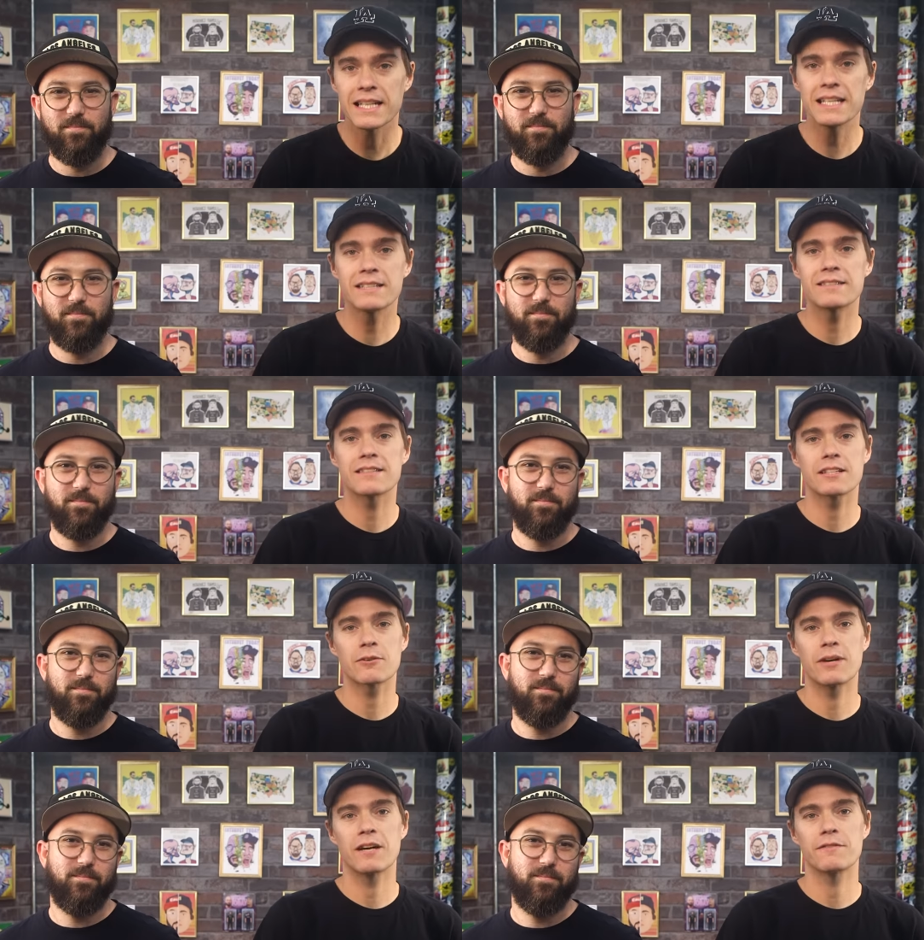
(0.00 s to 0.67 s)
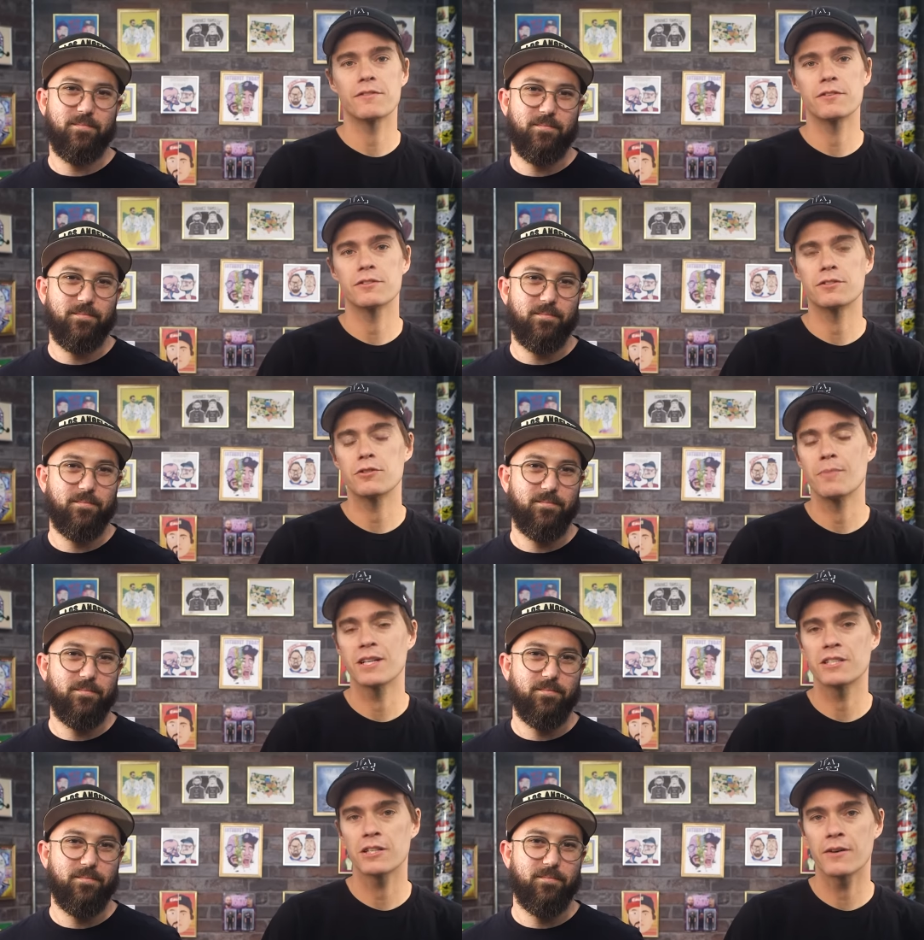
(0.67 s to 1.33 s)
Speaker 1: he didn't stick around for
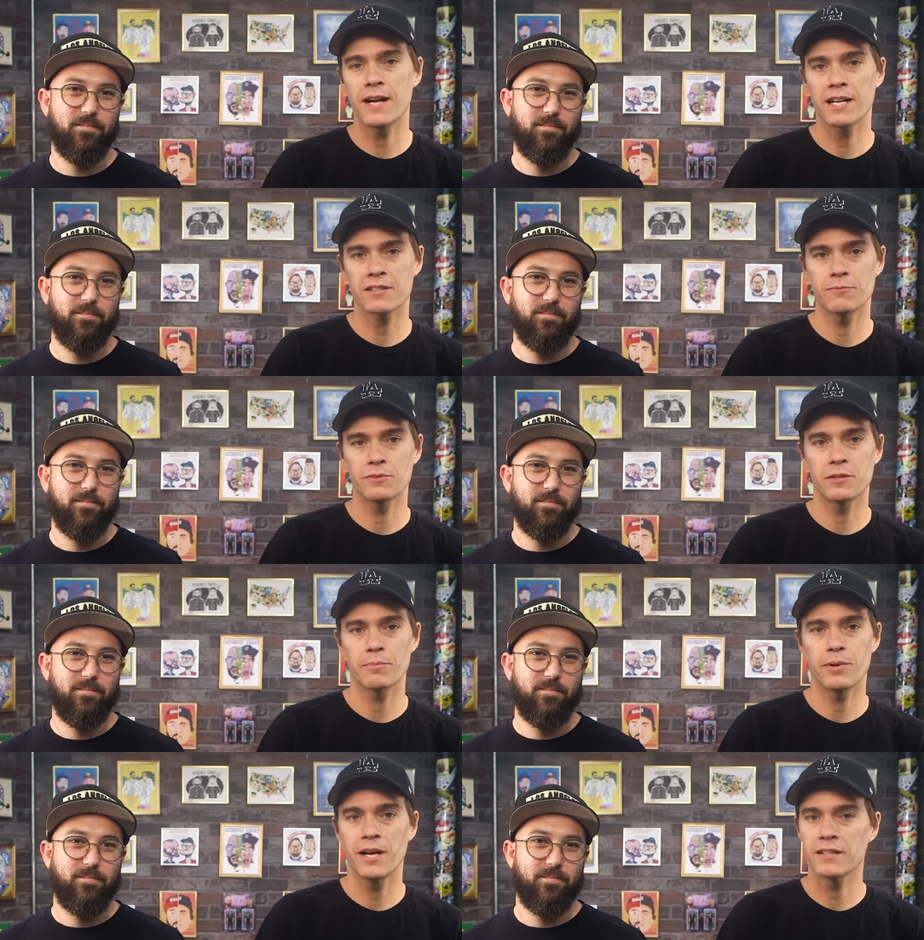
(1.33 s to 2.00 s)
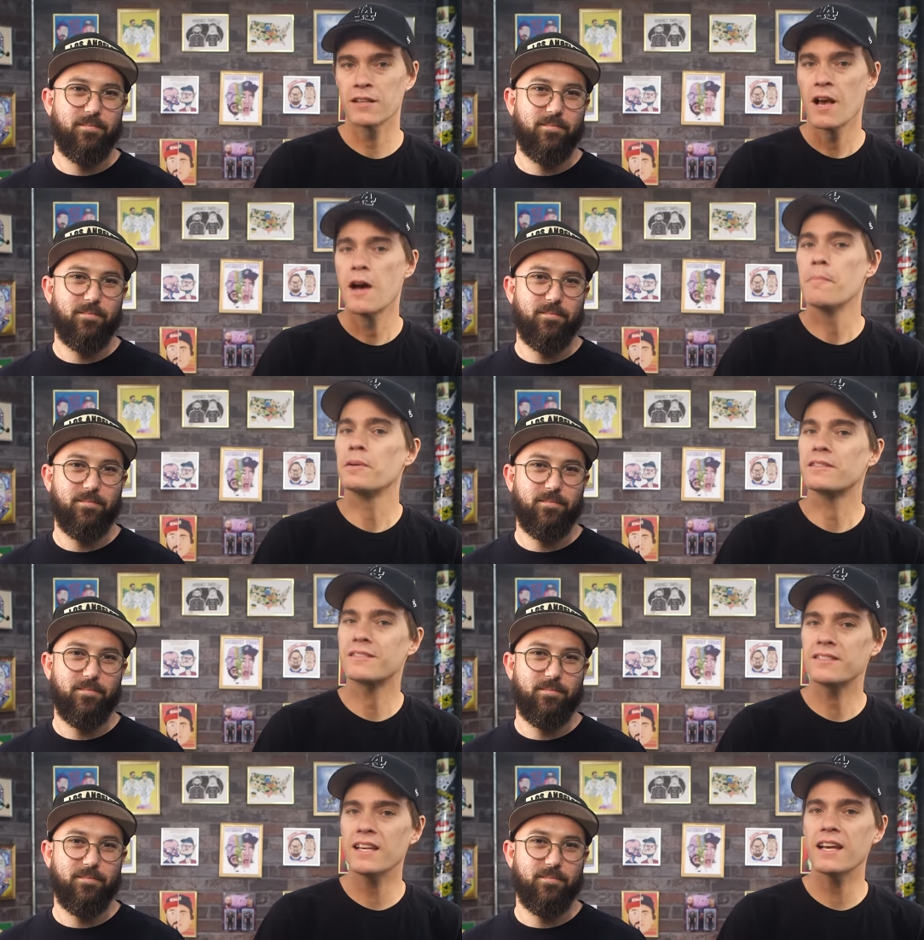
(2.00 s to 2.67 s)
too much interaction with the press,
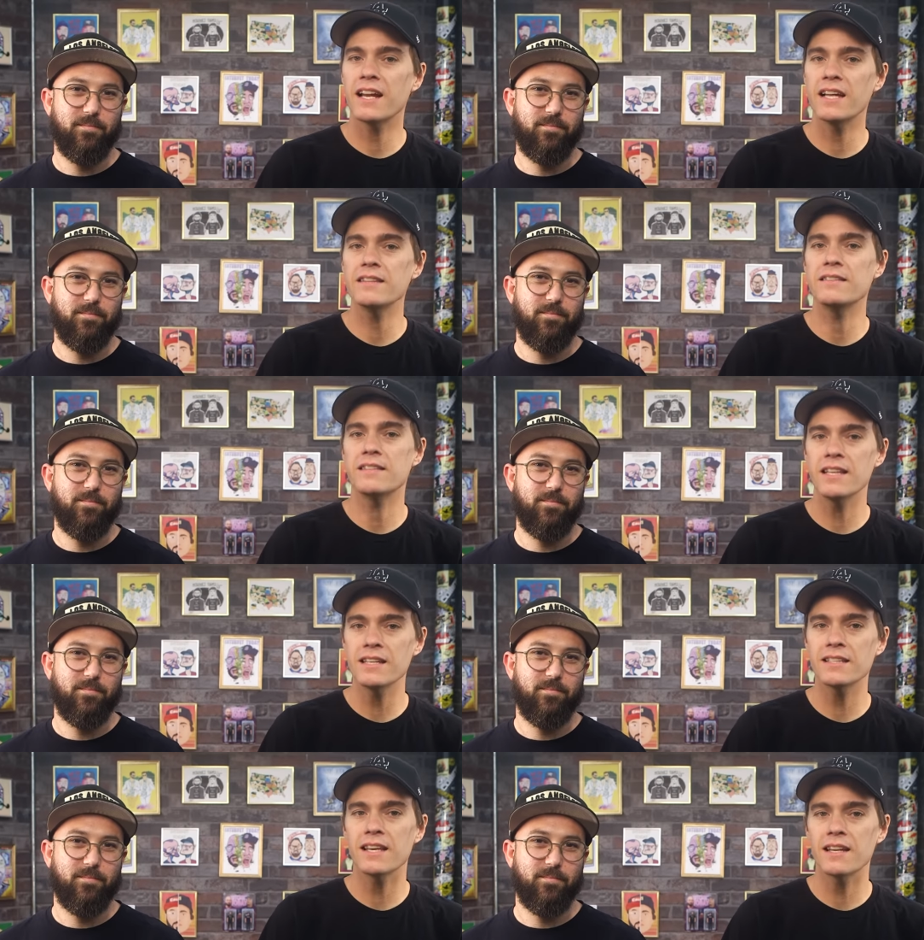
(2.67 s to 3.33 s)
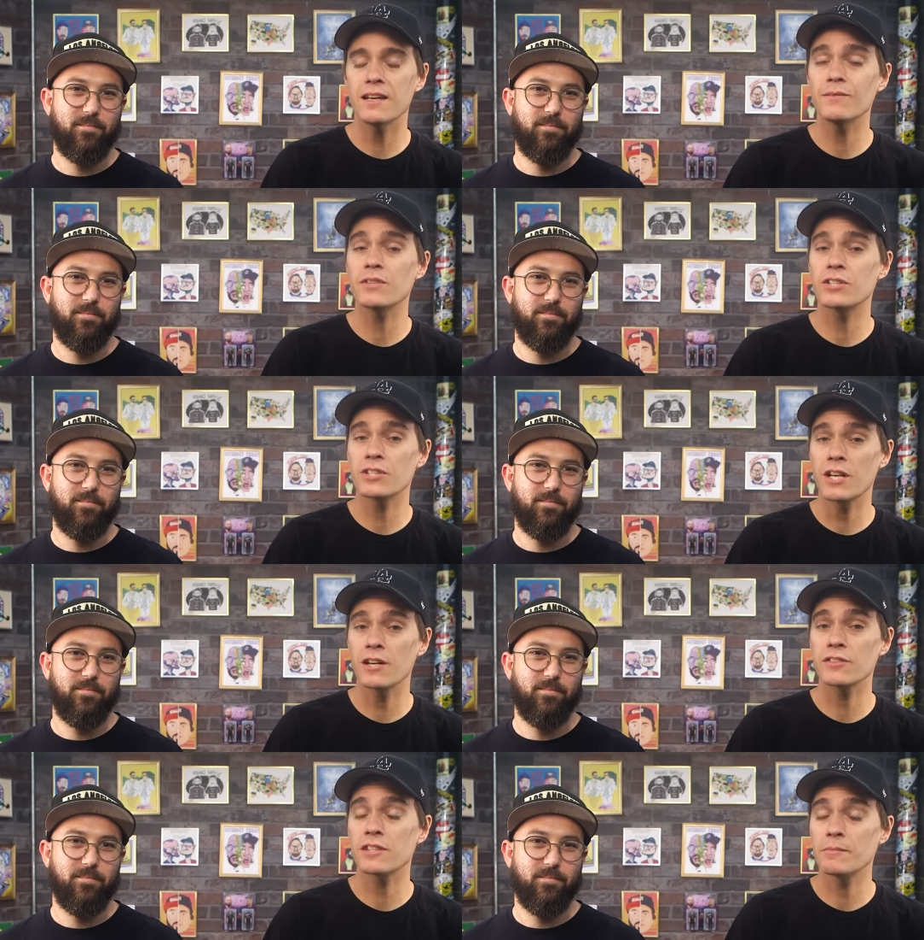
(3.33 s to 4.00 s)
but CNN did get him to
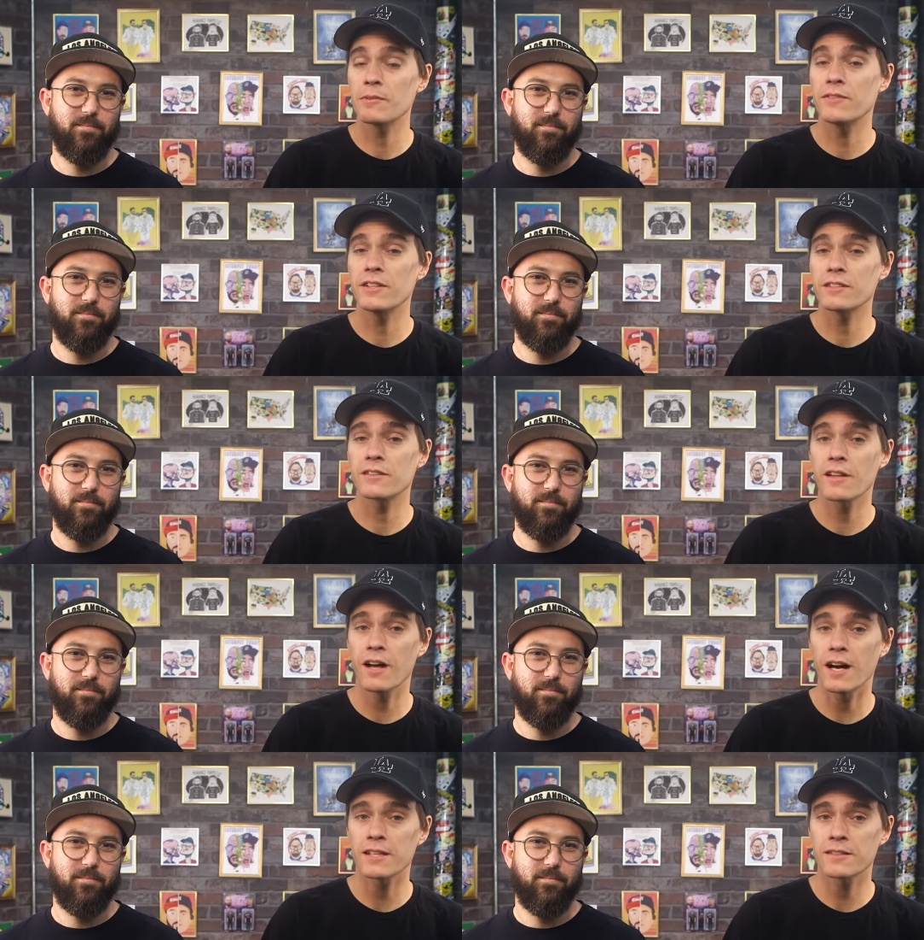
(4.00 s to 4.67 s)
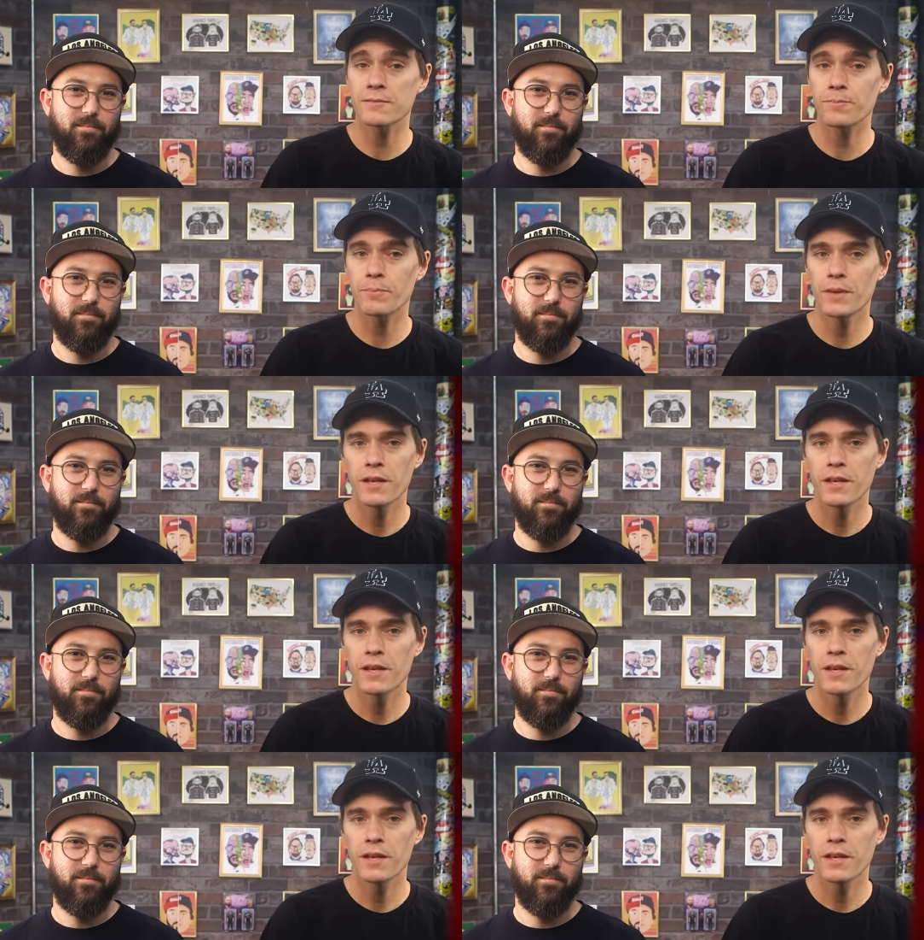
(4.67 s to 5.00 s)
share some of his thoughts.